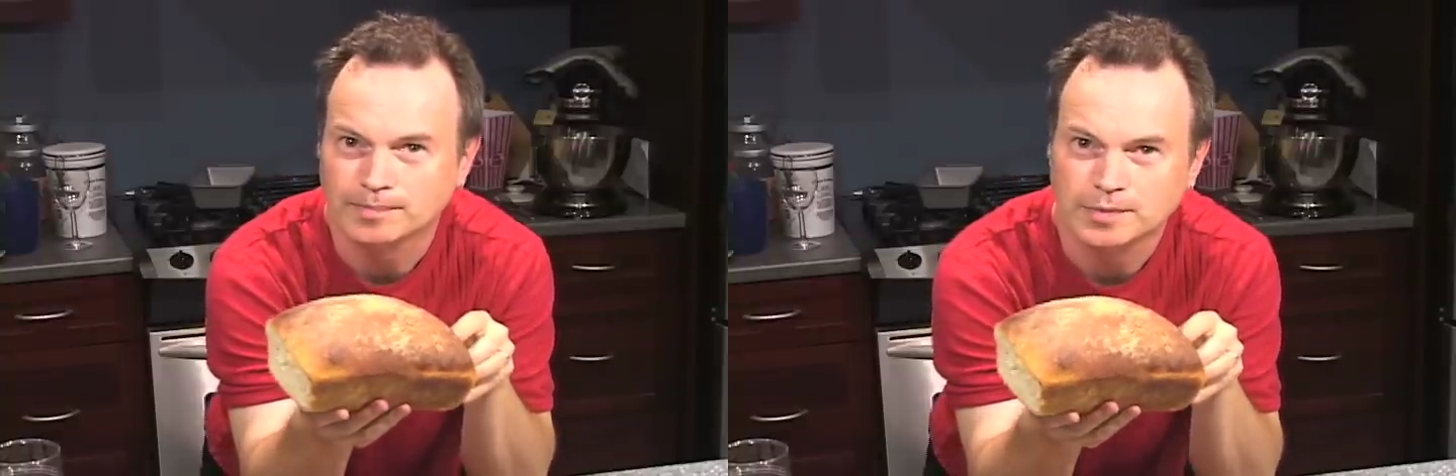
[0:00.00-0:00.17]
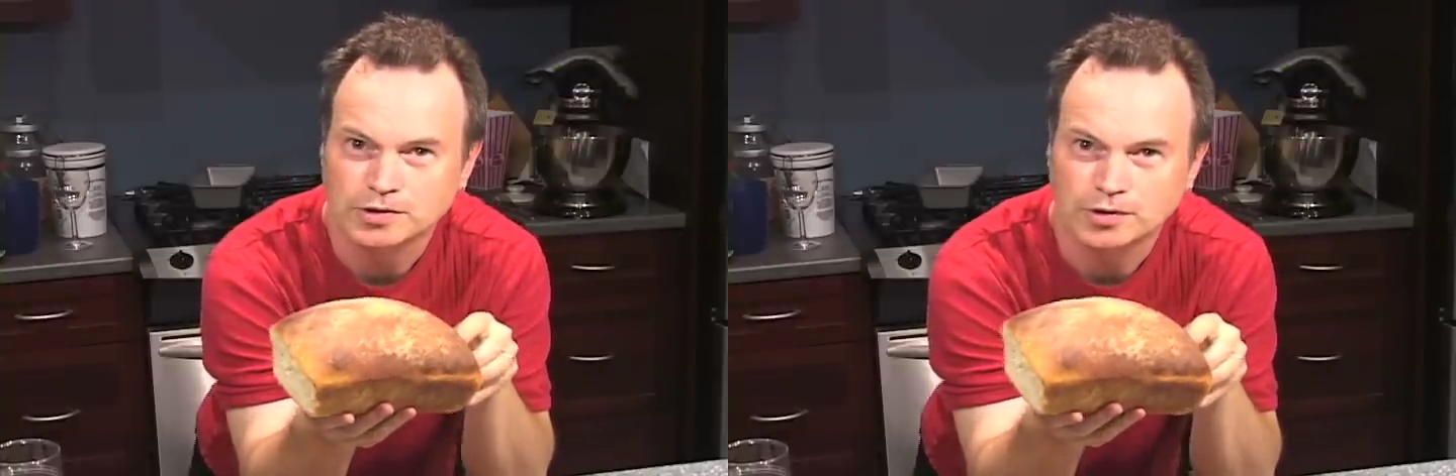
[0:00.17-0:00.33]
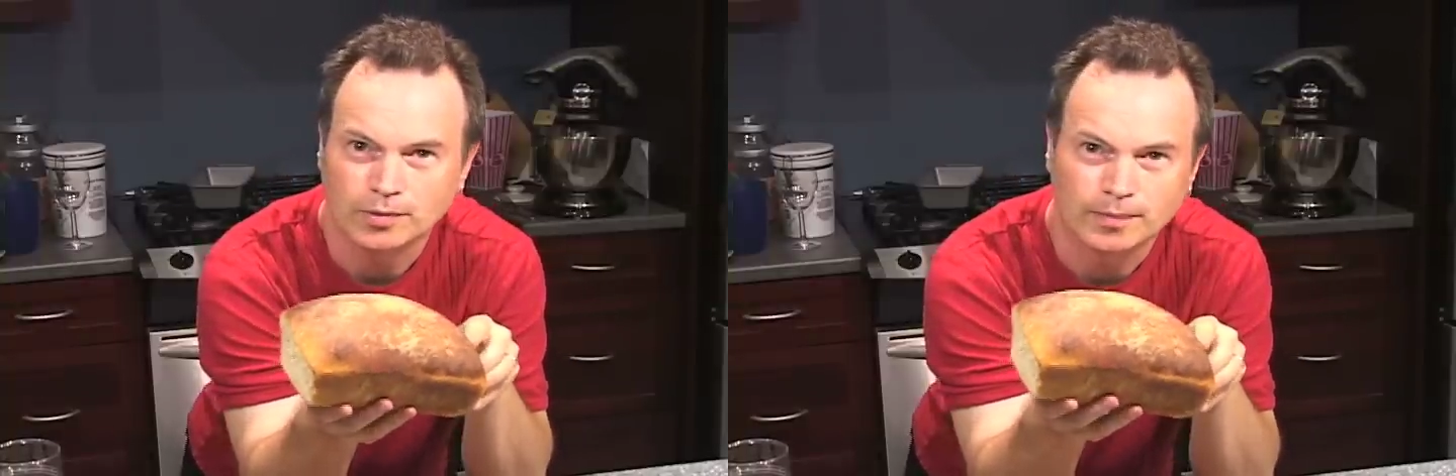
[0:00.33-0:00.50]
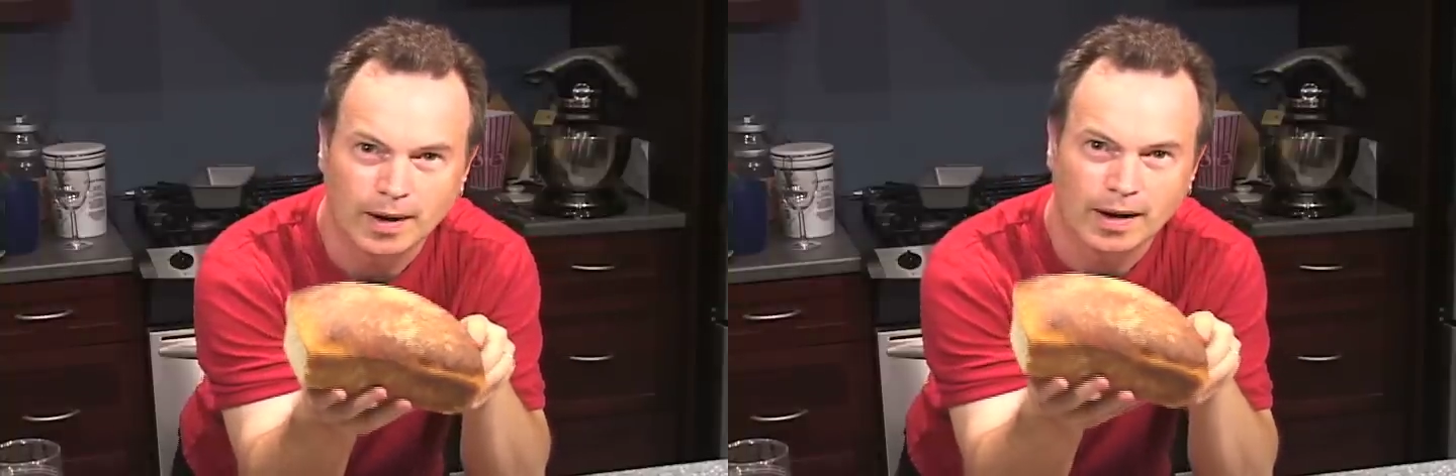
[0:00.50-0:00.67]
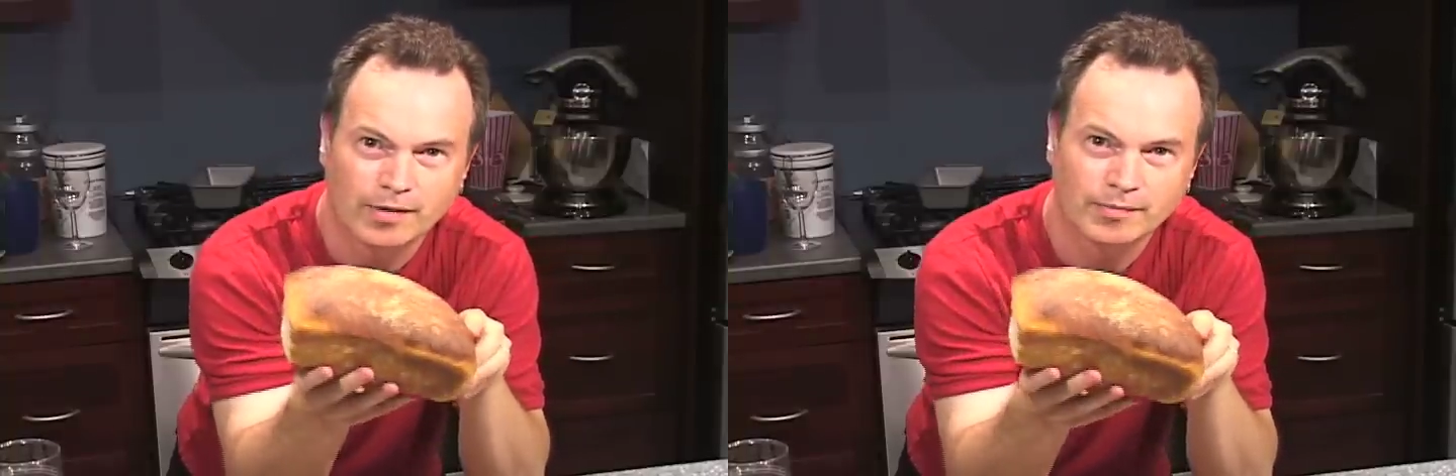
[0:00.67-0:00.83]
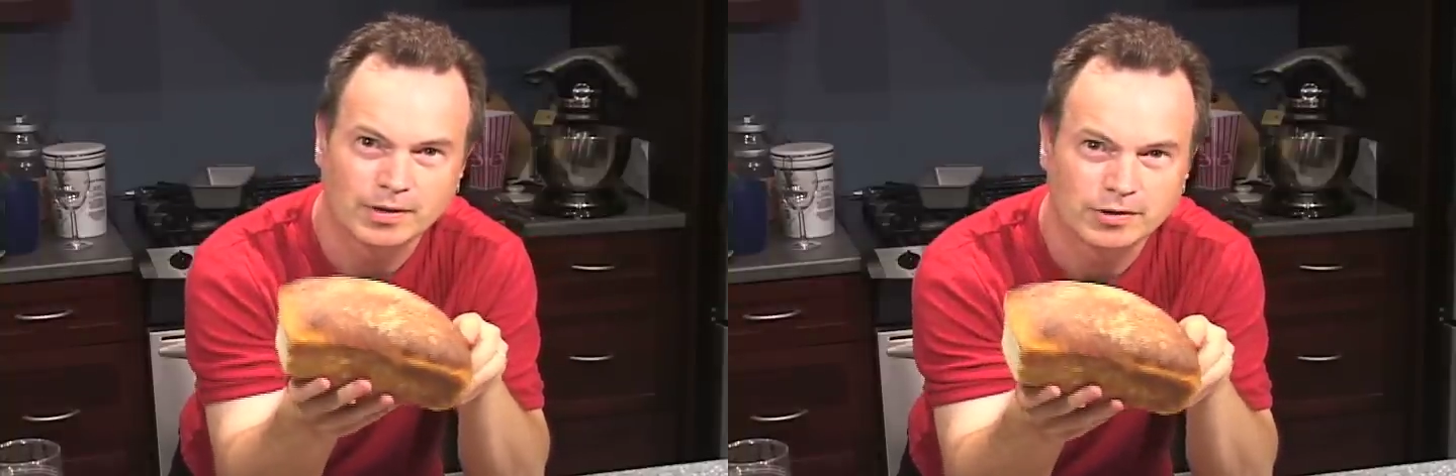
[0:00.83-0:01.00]
So
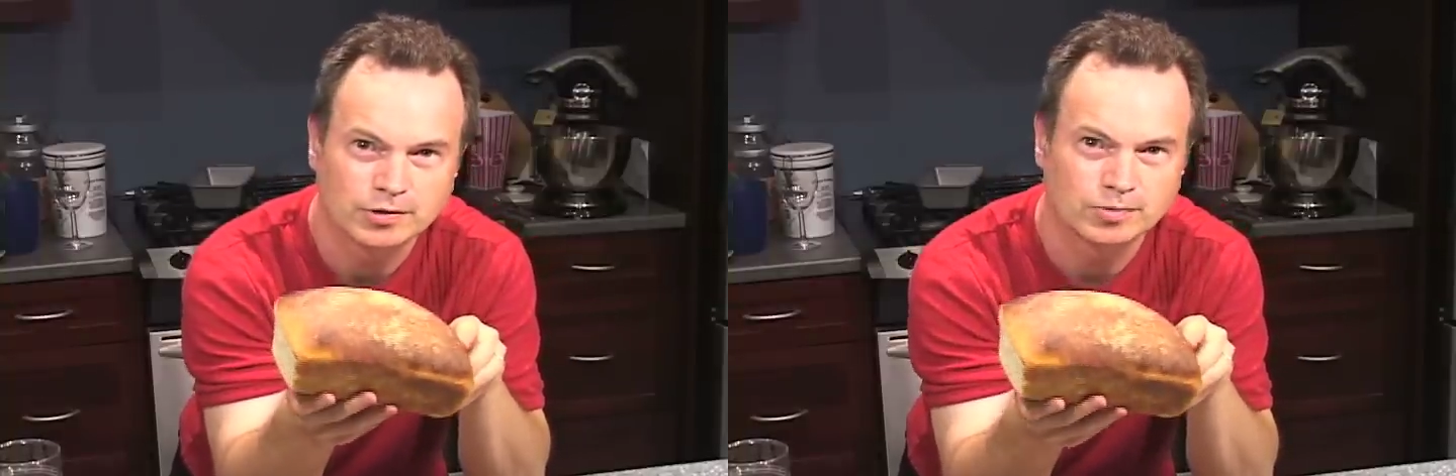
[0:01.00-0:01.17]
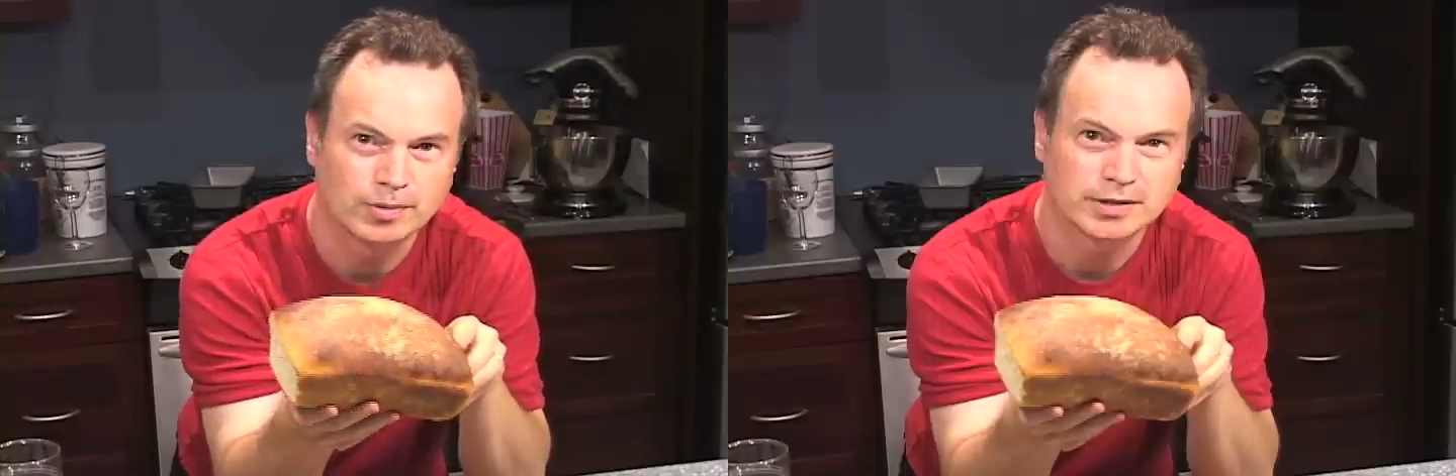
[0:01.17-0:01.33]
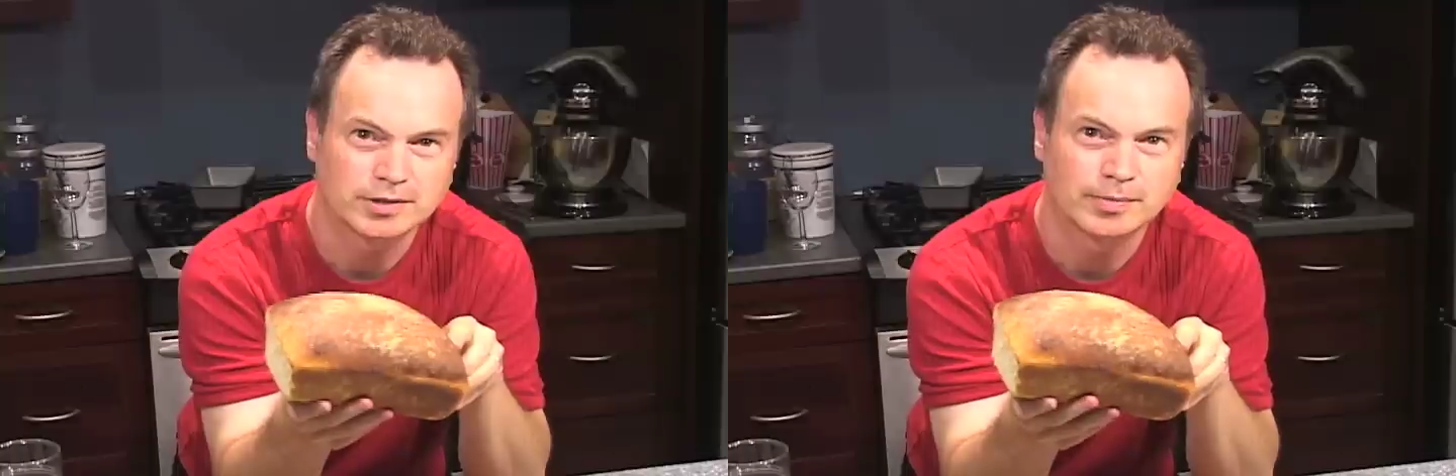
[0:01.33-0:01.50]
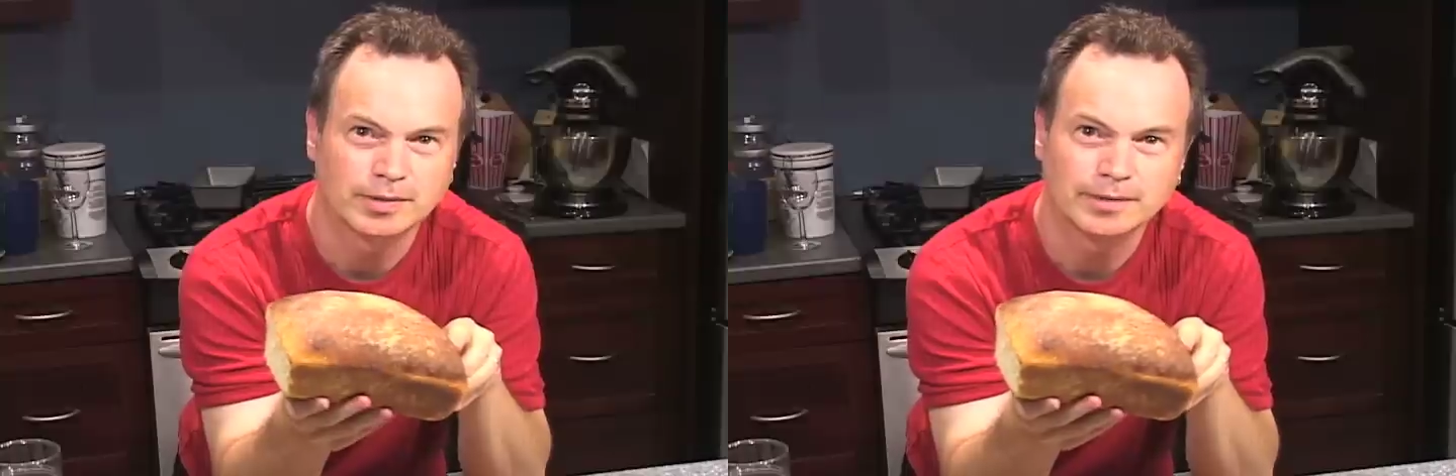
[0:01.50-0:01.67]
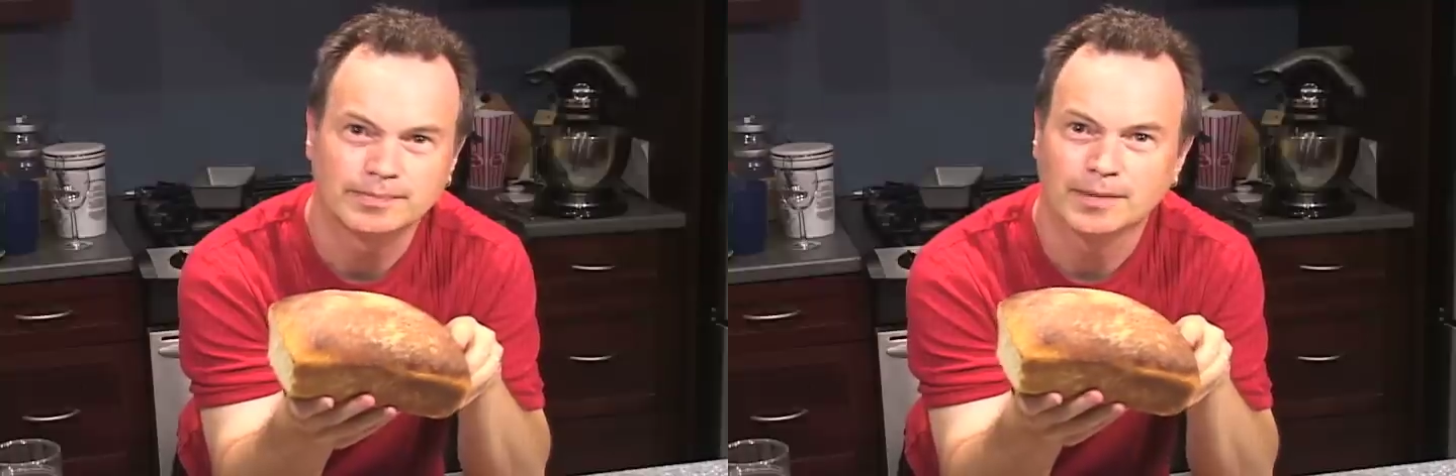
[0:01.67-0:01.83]
I've made this recipe